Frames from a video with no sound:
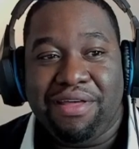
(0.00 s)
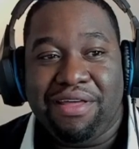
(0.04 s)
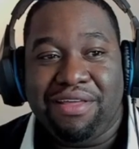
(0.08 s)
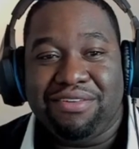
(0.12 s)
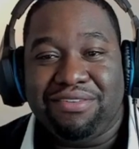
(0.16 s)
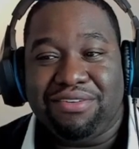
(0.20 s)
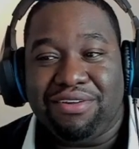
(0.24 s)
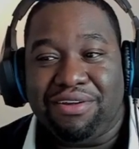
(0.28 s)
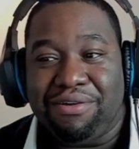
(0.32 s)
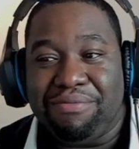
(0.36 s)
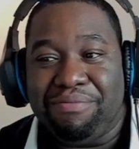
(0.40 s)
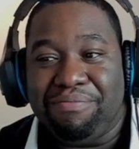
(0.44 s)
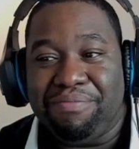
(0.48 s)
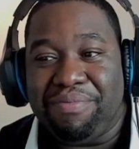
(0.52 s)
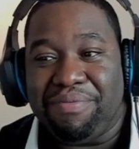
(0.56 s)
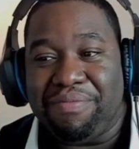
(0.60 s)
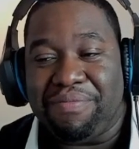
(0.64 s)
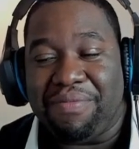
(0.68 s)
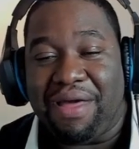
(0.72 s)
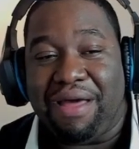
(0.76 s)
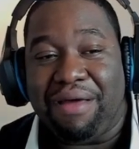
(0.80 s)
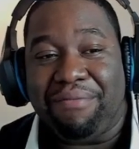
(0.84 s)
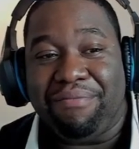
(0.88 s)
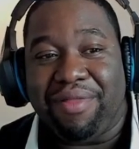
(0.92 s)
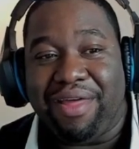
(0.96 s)
so
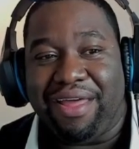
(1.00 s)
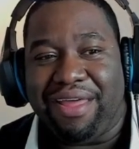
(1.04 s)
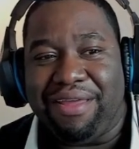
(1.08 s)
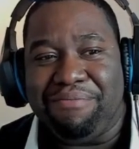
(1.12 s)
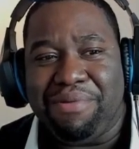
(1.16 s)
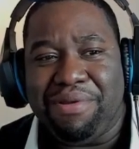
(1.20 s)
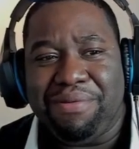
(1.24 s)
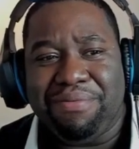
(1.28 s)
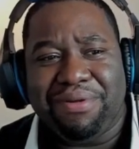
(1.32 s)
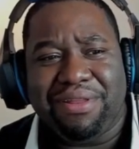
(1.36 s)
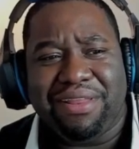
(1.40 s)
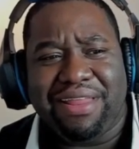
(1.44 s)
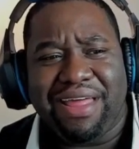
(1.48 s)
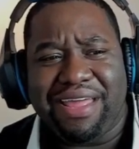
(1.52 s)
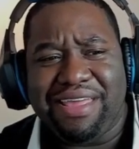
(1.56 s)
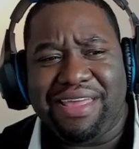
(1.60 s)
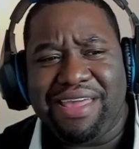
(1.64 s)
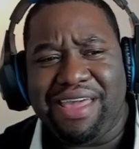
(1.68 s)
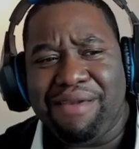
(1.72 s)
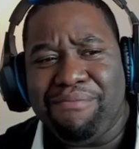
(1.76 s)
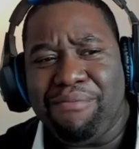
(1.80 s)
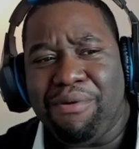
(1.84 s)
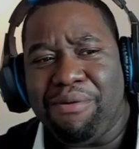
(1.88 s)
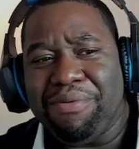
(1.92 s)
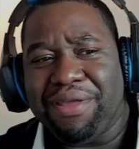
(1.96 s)
I'm like, people are like,
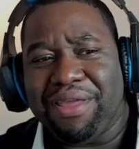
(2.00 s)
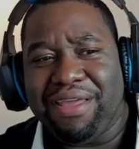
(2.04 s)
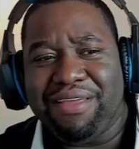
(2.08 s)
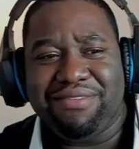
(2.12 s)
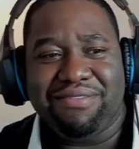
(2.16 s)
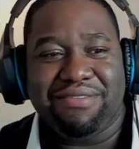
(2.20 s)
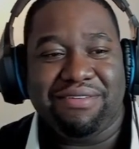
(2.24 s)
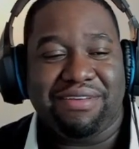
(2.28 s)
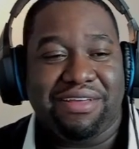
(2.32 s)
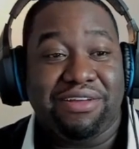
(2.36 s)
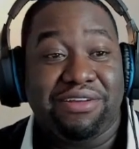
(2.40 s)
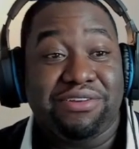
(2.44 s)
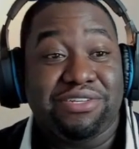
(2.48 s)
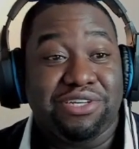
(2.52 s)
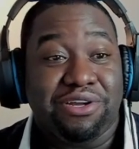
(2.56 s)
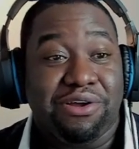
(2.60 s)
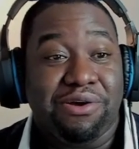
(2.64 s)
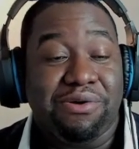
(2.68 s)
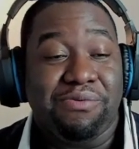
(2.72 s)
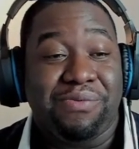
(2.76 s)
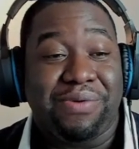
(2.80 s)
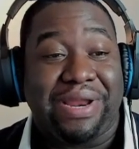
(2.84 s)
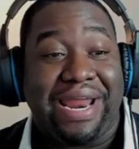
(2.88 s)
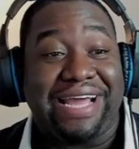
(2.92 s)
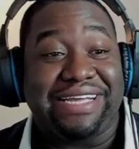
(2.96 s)
yeah, mobile games. Cause
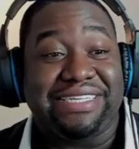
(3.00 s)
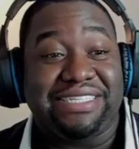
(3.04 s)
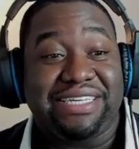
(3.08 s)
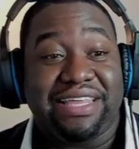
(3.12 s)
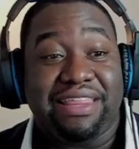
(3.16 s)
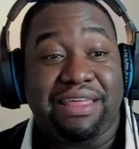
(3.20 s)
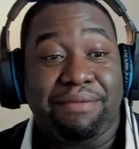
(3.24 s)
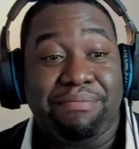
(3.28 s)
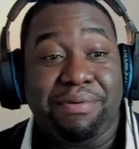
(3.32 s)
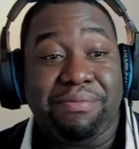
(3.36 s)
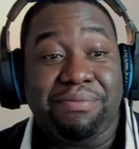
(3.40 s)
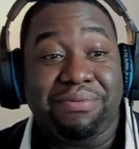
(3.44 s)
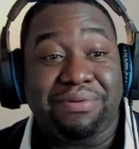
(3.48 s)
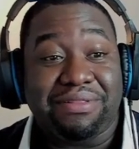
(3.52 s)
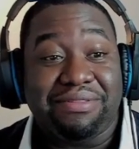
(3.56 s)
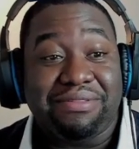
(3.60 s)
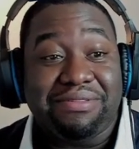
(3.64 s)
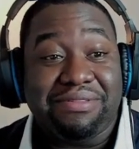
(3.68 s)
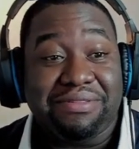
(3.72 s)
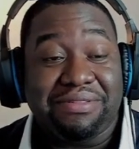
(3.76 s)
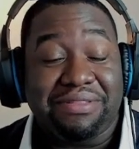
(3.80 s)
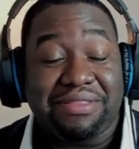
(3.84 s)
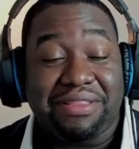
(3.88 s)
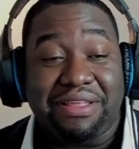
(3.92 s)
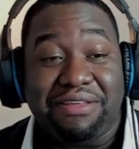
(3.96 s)
so when I say that, people
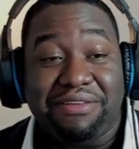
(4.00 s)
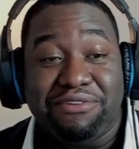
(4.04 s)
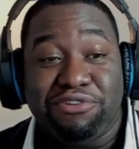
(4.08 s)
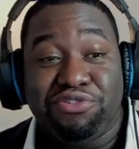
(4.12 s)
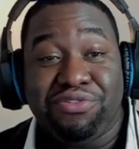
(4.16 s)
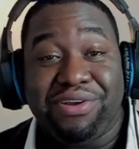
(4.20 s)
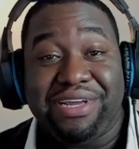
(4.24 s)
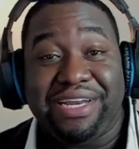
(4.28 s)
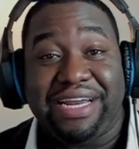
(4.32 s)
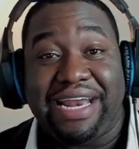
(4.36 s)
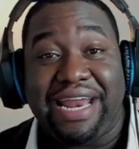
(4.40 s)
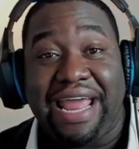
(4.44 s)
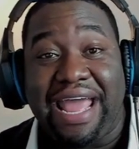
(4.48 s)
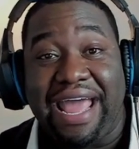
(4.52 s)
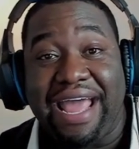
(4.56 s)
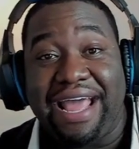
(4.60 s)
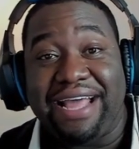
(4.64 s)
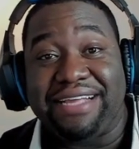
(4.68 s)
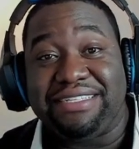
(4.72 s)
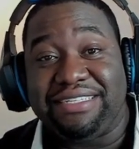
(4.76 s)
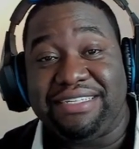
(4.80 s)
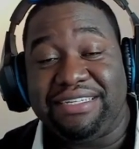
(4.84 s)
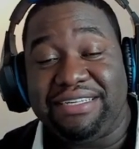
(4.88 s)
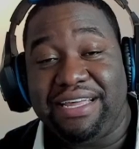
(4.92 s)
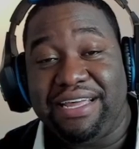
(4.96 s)
treat it
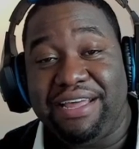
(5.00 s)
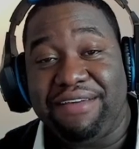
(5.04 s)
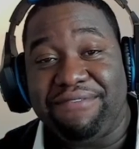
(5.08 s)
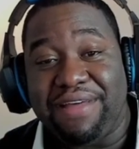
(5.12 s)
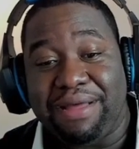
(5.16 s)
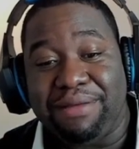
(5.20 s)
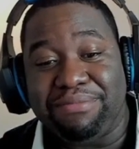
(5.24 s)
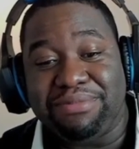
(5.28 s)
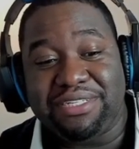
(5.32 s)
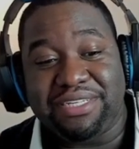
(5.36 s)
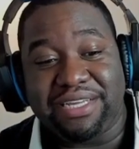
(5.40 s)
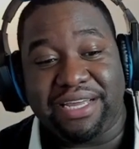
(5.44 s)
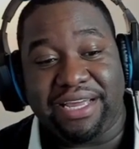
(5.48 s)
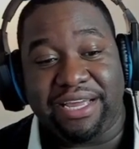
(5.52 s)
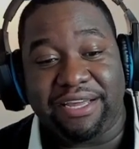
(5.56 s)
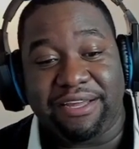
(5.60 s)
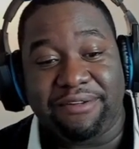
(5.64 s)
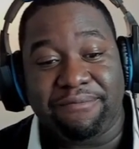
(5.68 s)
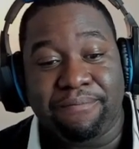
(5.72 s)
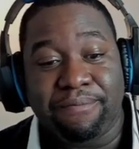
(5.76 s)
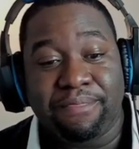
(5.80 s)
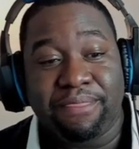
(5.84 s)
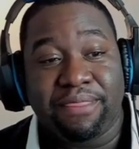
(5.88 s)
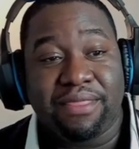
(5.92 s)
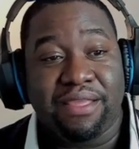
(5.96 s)
as if I'm
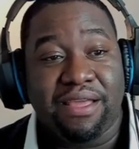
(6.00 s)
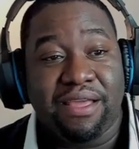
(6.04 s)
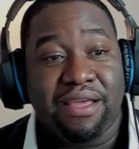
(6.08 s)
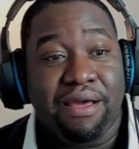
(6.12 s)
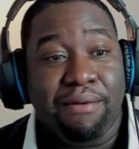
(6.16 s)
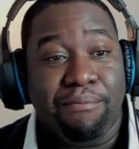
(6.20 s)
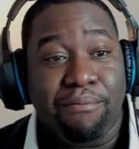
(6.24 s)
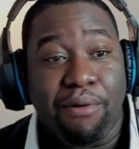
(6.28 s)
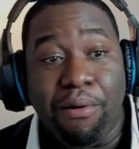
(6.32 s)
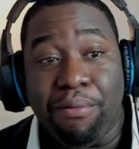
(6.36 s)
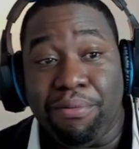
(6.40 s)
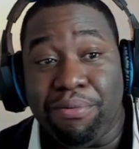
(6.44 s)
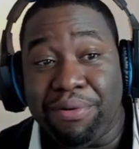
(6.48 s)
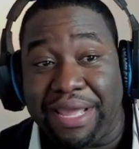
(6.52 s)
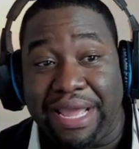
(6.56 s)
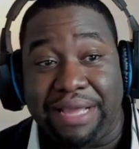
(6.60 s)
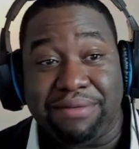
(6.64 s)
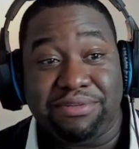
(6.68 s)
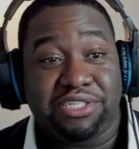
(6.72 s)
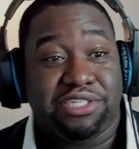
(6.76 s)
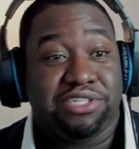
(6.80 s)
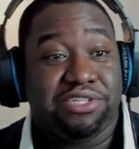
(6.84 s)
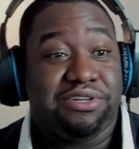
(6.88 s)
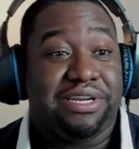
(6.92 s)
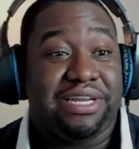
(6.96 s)
saying mobile
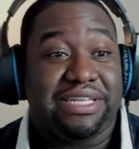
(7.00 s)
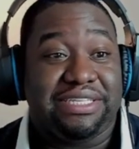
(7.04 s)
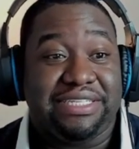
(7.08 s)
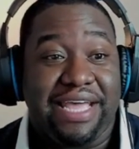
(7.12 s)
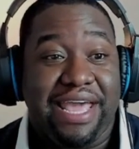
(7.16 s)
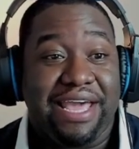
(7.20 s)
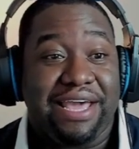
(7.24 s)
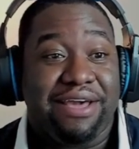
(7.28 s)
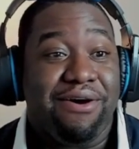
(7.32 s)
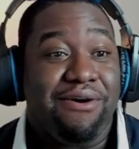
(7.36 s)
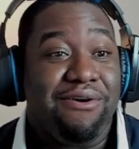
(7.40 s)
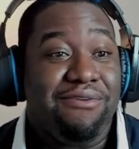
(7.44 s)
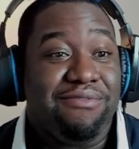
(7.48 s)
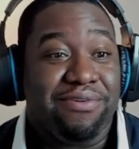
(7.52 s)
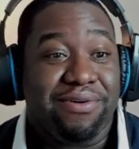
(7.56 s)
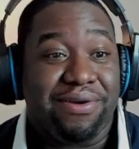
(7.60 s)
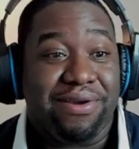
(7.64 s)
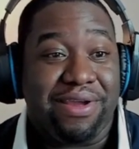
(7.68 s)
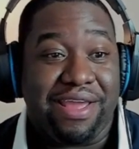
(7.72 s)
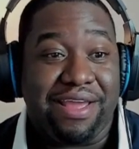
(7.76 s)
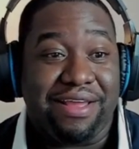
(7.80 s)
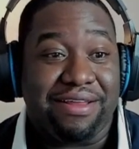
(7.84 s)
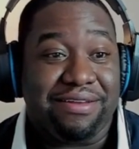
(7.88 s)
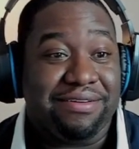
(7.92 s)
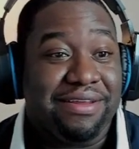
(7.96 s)
games is going to take over
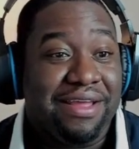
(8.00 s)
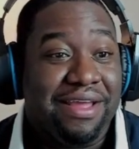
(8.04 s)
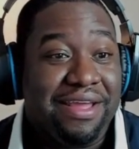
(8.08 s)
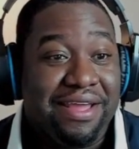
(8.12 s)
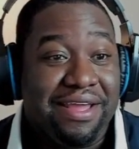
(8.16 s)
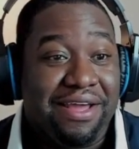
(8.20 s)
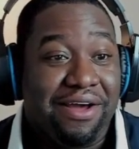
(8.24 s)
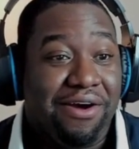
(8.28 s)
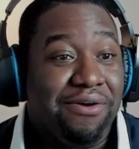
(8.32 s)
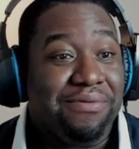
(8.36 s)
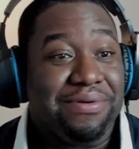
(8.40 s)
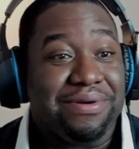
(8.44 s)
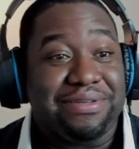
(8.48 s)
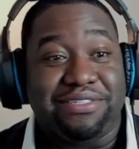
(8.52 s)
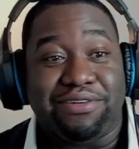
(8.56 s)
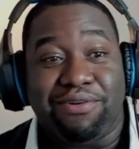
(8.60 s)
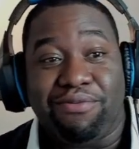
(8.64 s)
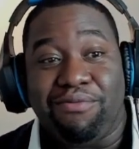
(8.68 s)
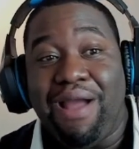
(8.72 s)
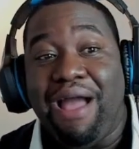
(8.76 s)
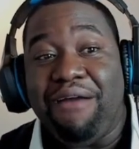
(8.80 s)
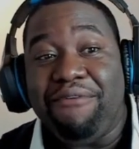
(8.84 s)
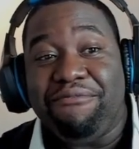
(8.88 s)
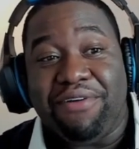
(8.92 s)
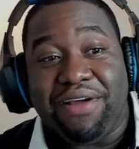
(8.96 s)
and oh it's a
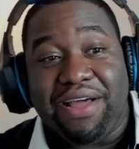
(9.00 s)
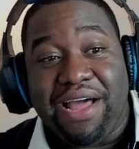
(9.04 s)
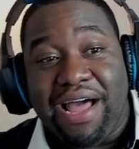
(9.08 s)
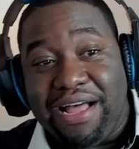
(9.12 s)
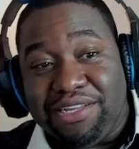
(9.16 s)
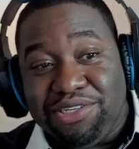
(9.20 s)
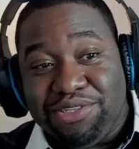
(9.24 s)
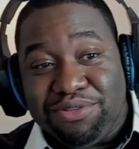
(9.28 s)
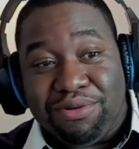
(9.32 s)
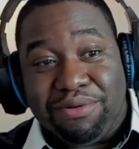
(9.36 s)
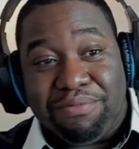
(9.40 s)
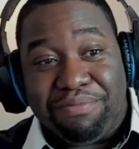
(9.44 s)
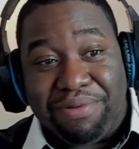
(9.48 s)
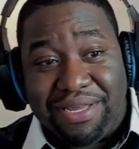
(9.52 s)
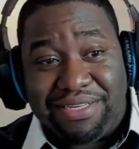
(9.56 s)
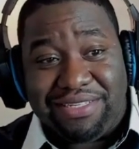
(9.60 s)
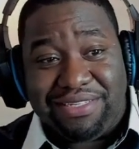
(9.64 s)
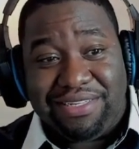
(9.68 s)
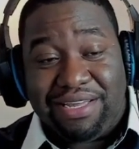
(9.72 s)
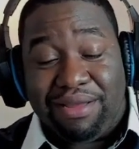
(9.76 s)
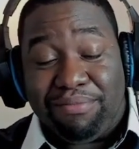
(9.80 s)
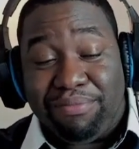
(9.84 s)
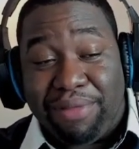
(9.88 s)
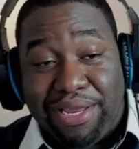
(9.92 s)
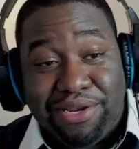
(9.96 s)
wrap for console and
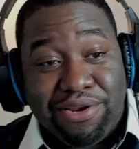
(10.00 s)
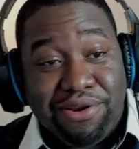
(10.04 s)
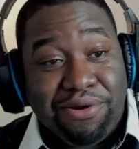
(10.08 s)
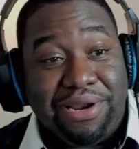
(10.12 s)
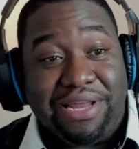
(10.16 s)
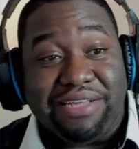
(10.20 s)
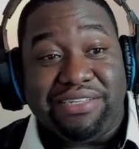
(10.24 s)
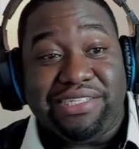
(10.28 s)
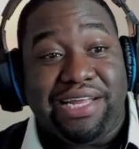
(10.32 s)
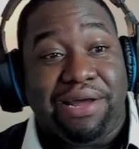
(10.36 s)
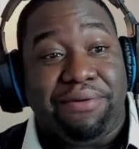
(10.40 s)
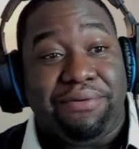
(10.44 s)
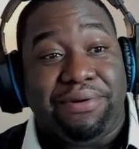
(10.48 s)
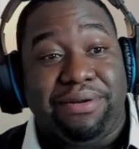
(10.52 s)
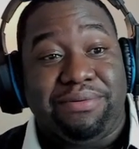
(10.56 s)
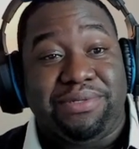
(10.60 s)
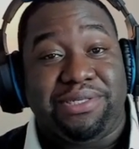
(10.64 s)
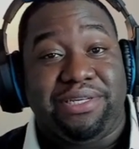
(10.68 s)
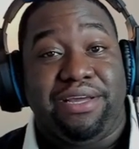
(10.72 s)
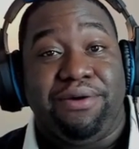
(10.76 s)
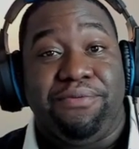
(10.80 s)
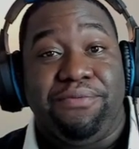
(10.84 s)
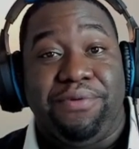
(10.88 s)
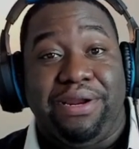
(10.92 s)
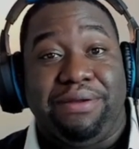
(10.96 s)
pc i'm like no that's not what i'm
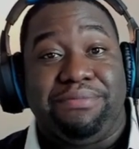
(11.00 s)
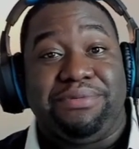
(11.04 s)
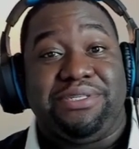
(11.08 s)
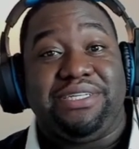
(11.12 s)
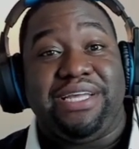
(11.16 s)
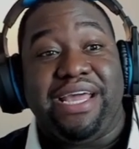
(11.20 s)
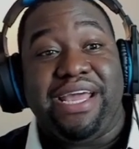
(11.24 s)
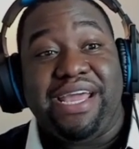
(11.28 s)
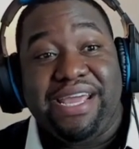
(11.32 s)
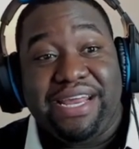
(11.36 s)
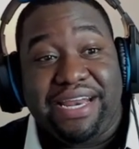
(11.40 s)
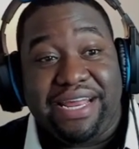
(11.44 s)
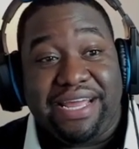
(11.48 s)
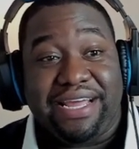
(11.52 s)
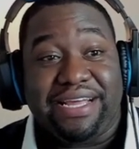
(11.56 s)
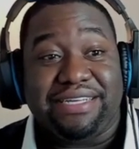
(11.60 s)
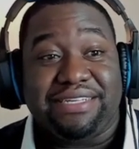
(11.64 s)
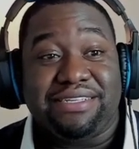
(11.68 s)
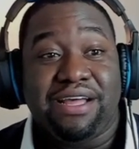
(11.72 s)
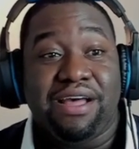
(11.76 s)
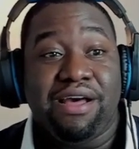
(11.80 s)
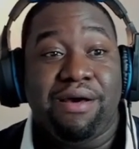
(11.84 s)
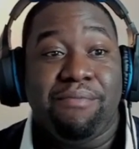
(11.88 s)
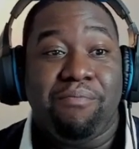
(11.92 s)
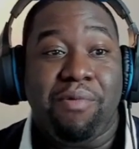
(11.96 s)
saying what i'm saying is
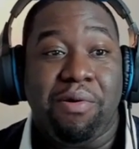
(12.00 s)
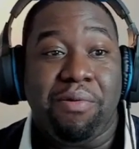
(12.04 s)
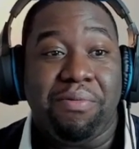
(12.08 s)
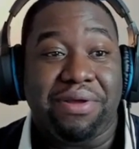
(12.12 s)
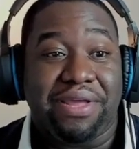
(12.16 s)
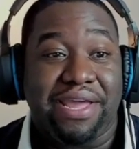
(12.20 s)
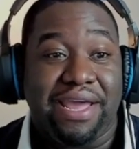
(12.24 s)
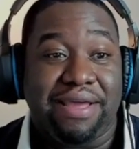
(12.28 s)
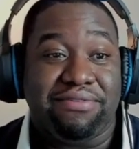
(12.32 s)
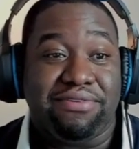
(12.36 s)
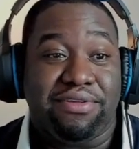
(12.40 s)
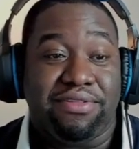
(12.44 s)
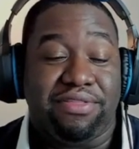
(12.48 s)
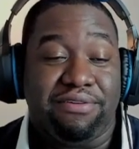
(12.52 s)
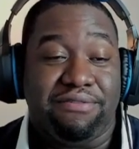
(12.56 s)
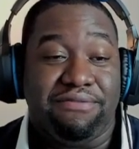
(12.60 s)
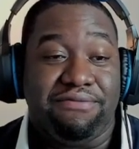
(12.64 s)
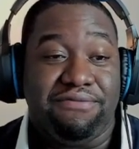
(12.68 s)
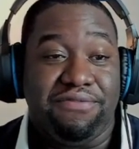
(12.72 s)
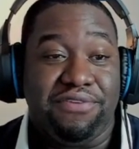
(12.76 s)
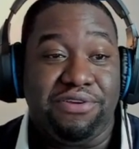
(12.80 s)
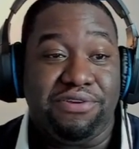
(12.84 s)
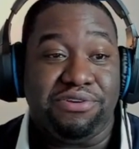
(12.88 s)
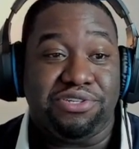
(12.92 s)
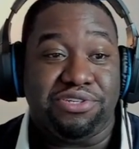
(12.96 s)
mobile games are the
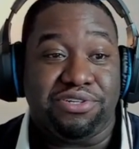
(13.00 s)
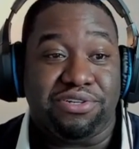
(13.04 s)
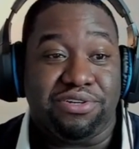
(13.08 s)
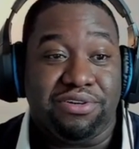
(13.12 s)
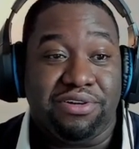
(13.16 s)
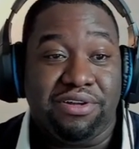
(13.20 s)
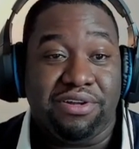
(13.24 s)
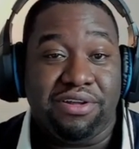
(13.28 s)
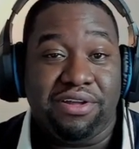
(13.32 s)
future